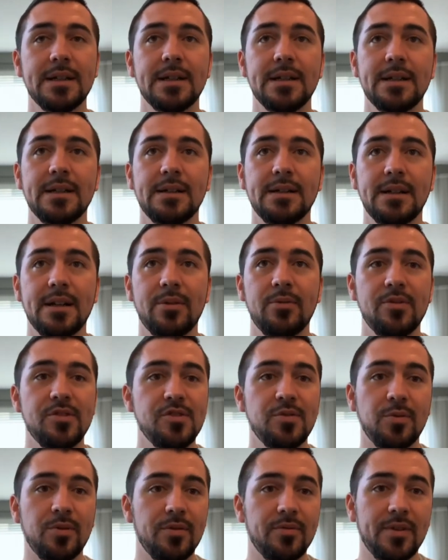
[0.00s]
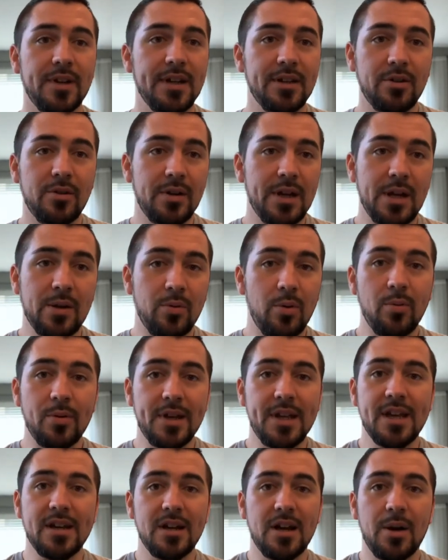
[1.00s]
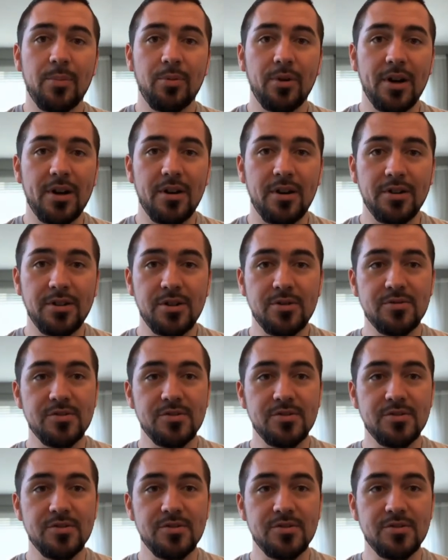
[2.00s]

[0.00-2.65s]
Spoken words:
it was sort of like, okay, well, we can't operate on you,